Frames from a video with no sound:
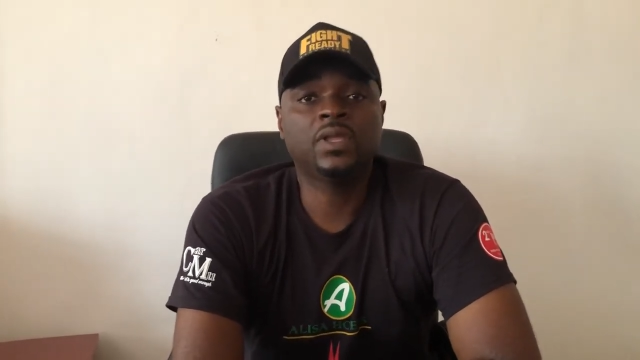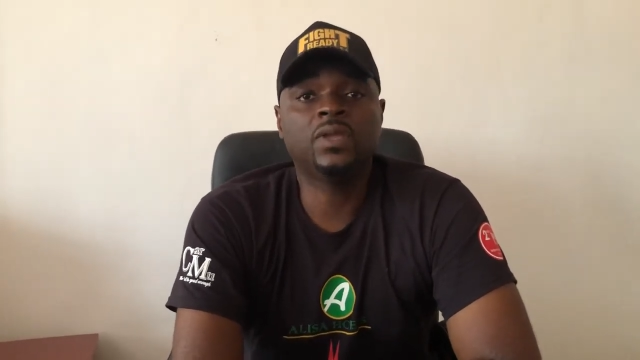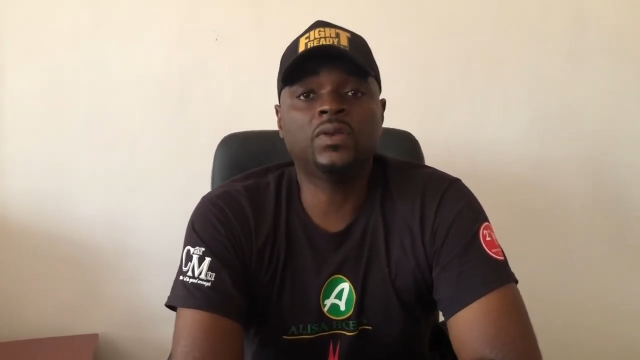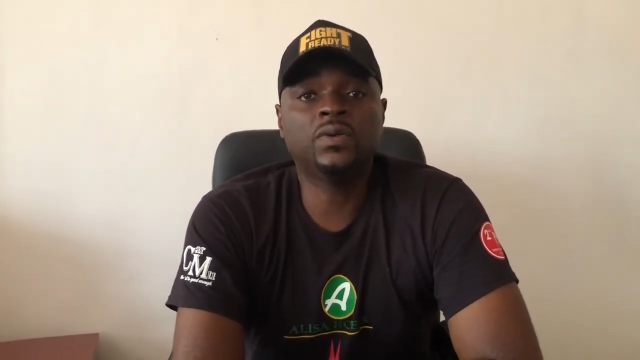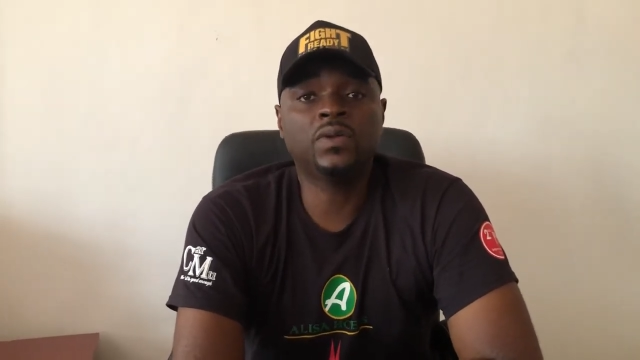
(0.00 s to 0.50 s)
You
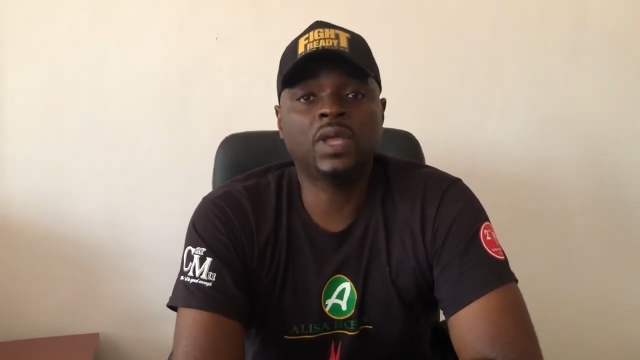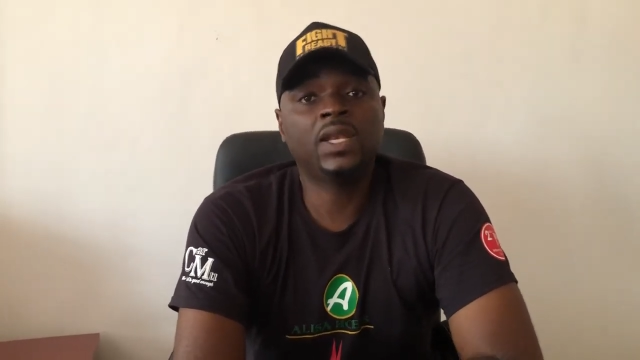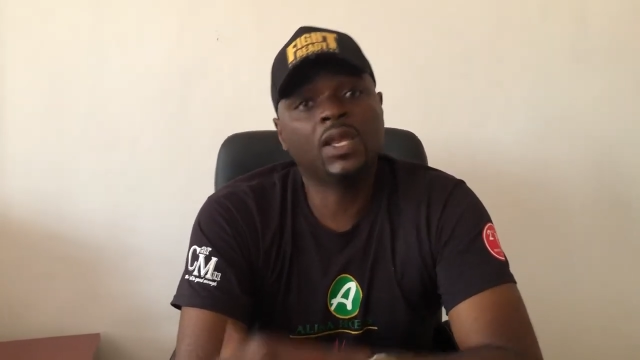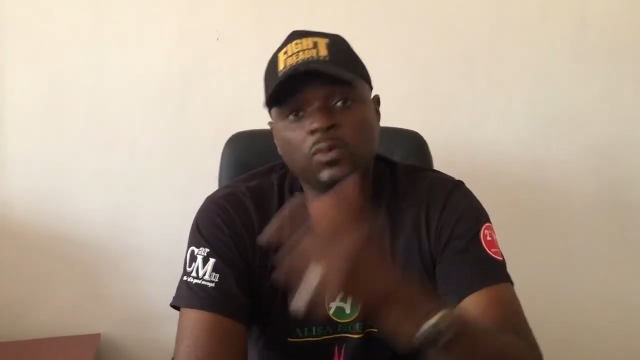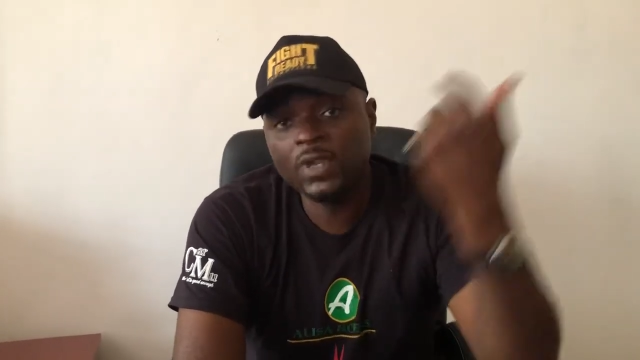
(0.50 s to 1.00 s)
know,
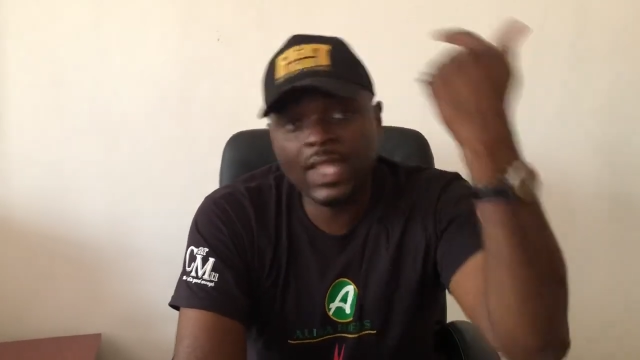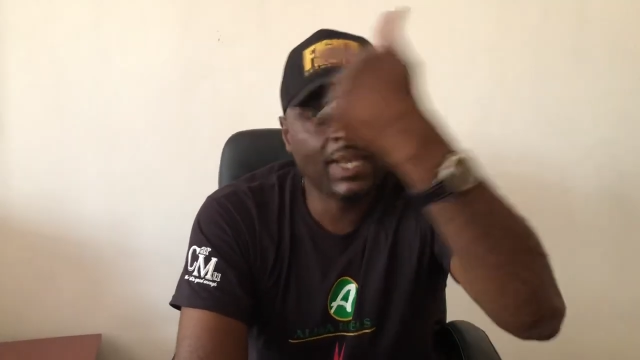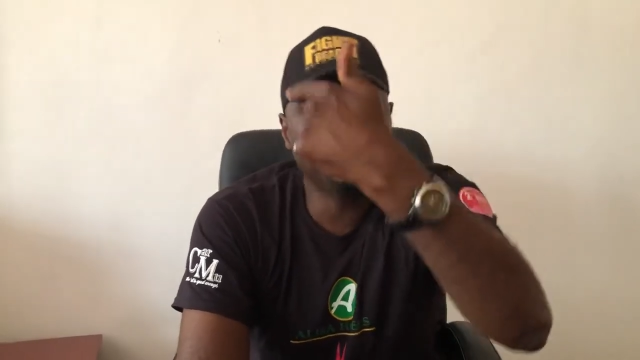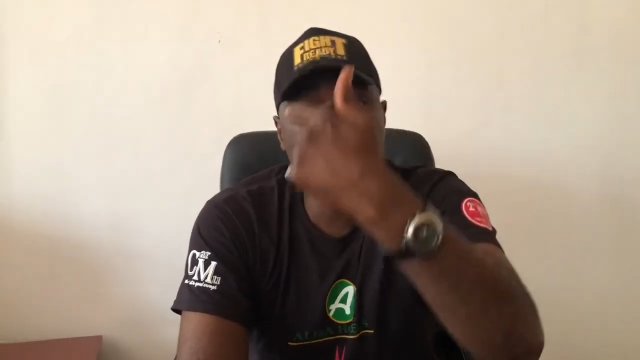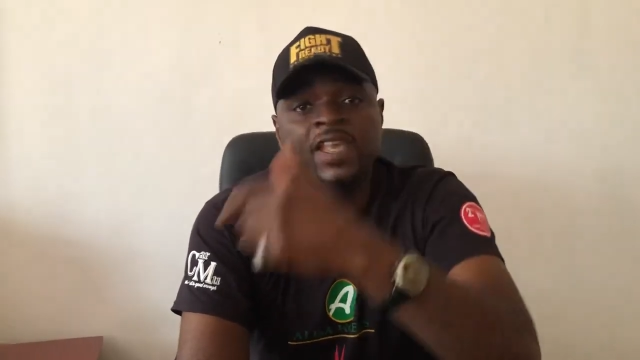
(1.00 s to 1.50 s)
and then we'll get
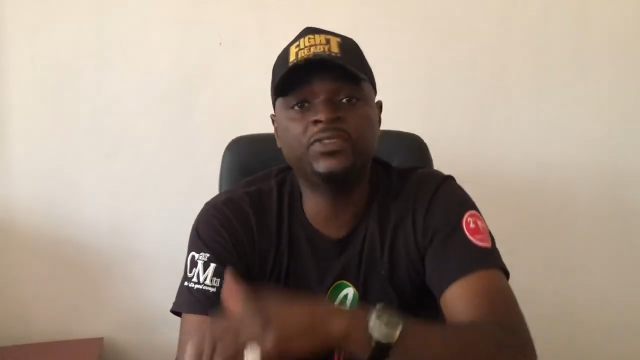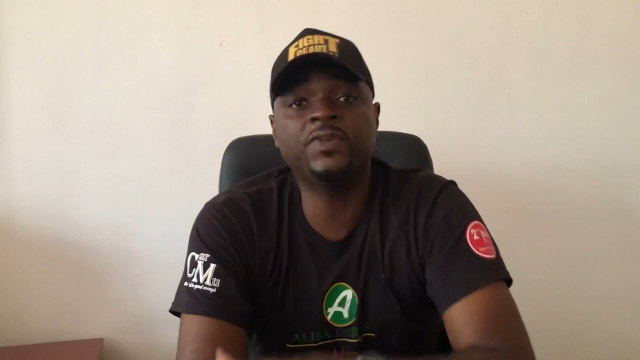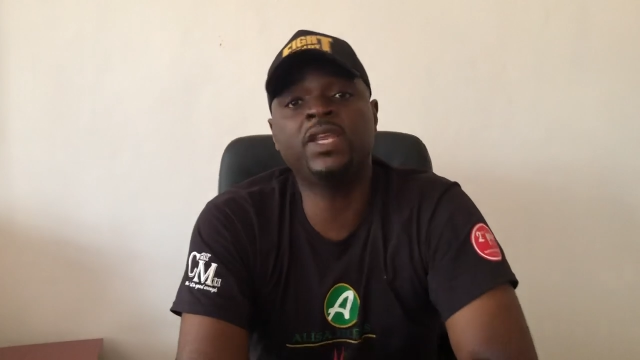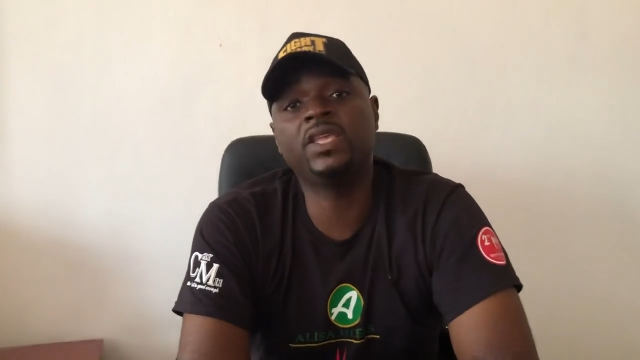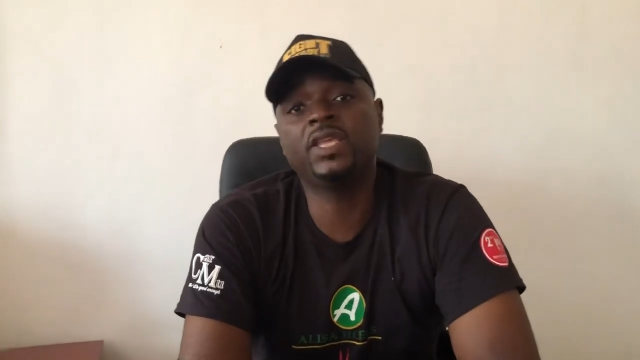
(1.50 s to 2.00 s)
them fight
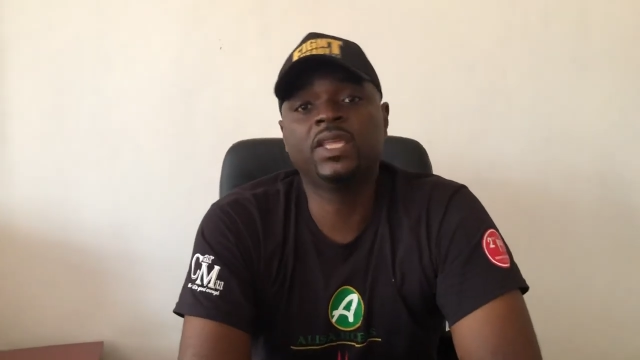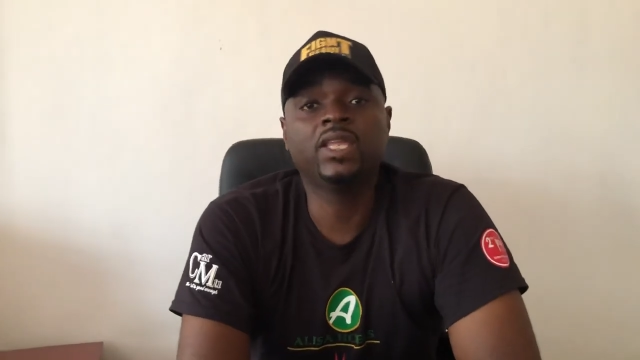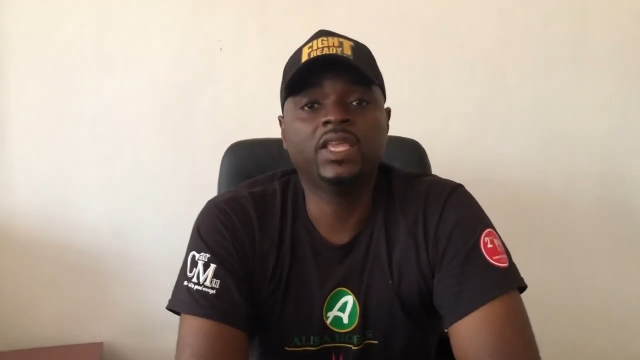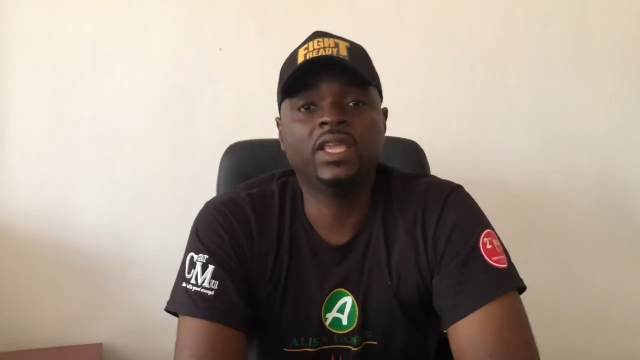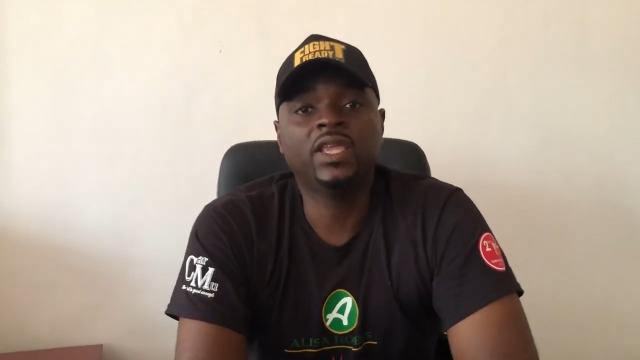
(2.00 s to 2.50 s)
ready,
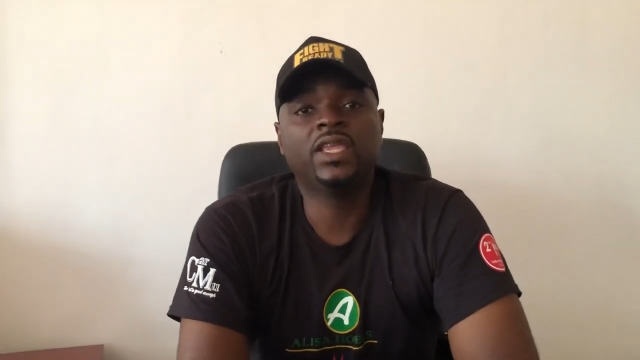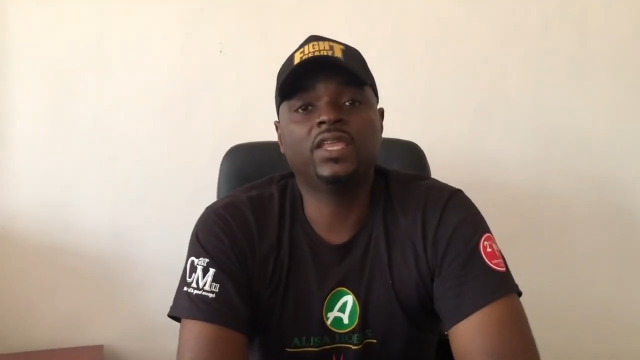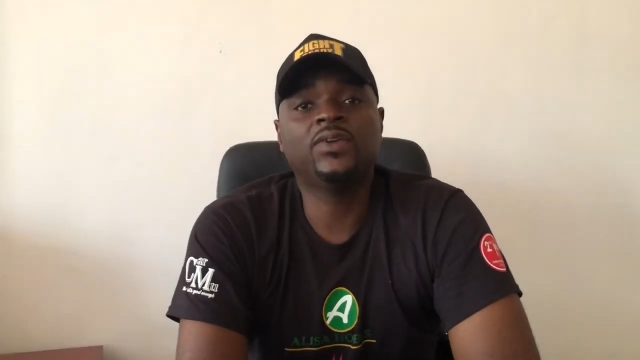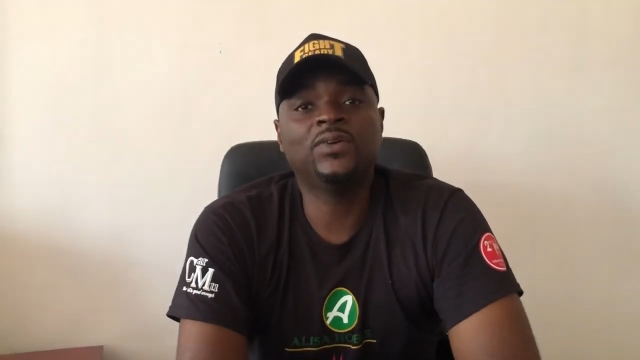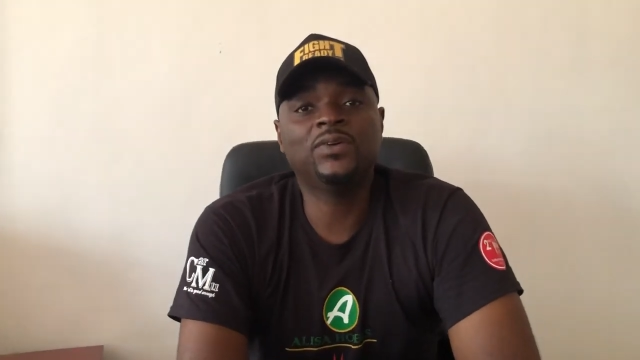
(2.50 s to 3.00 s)

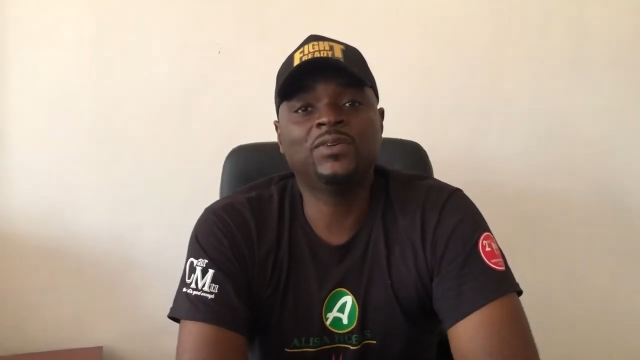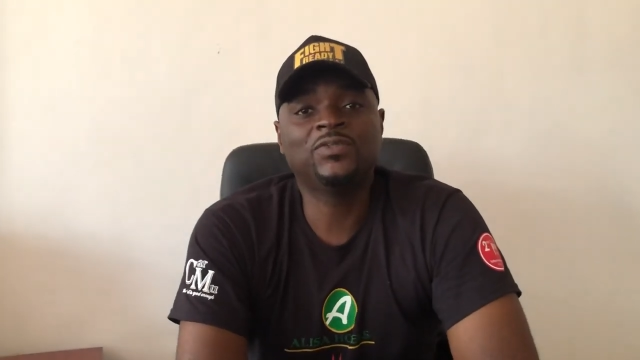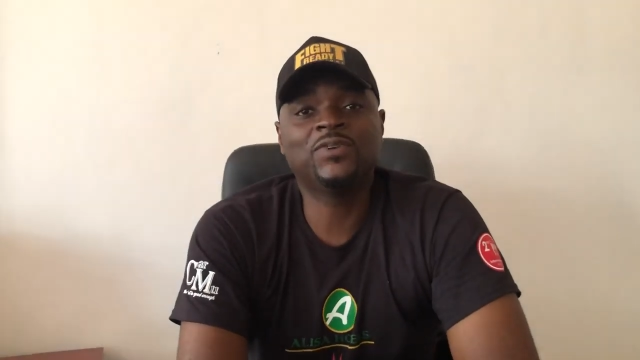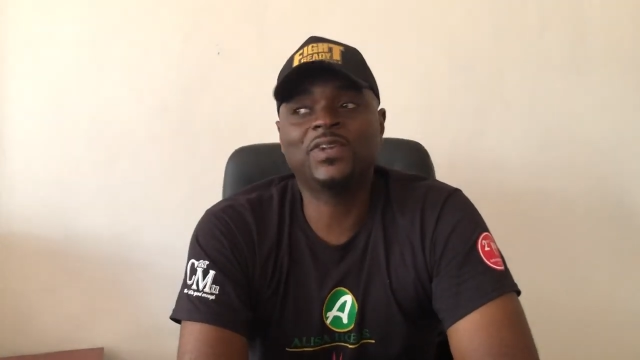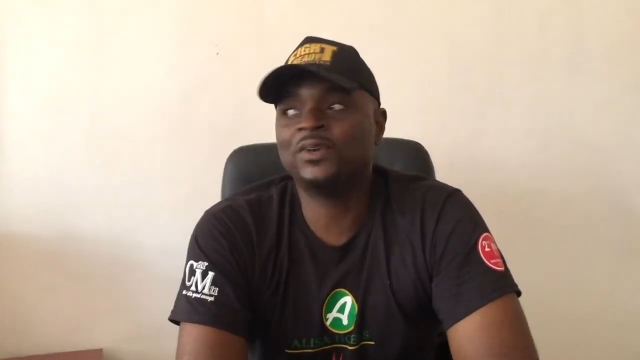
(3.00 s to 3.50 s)
you know,
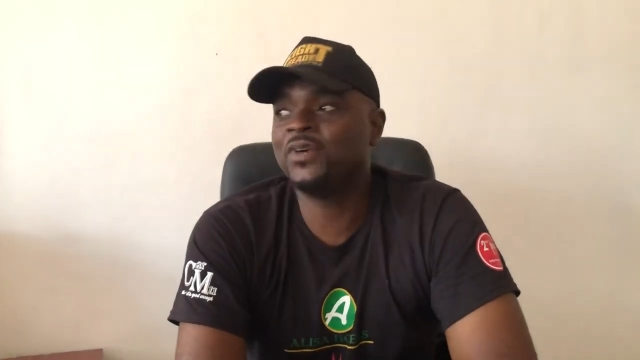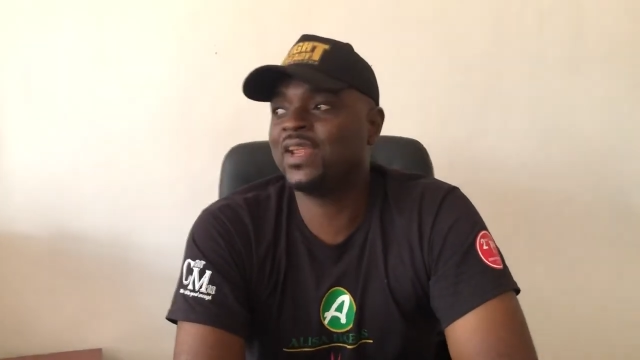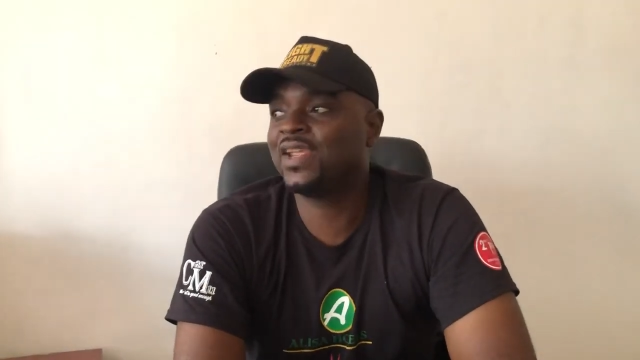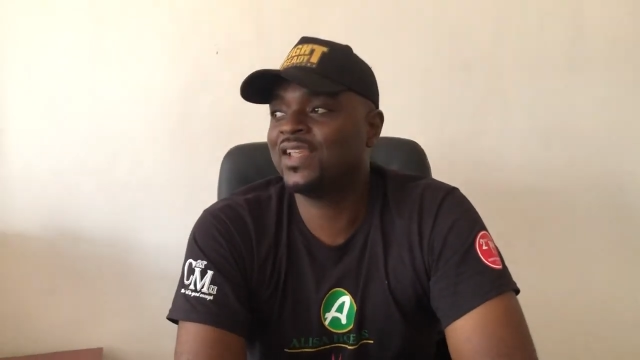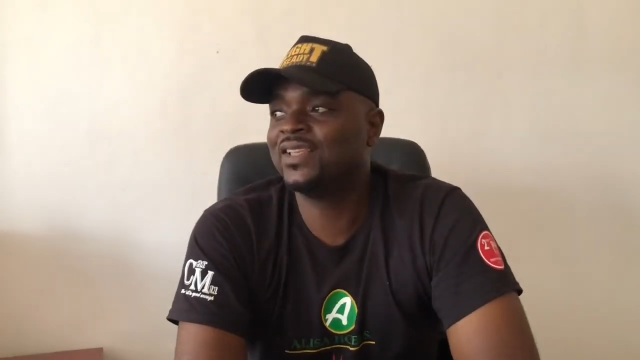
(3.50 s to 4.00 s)
for the
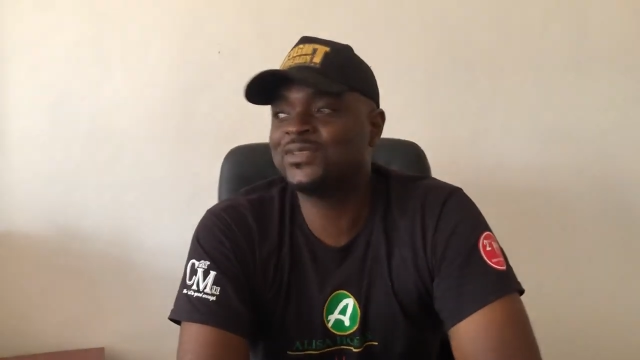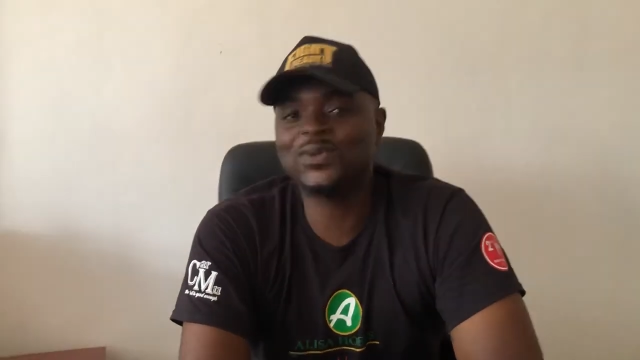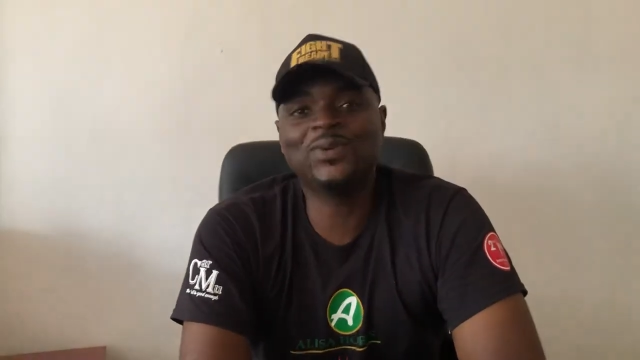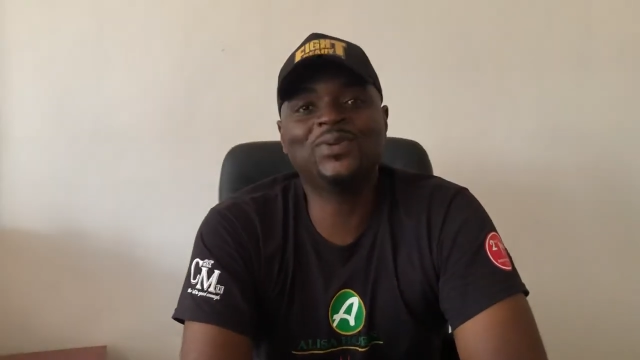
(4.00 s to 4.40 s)
ring. So,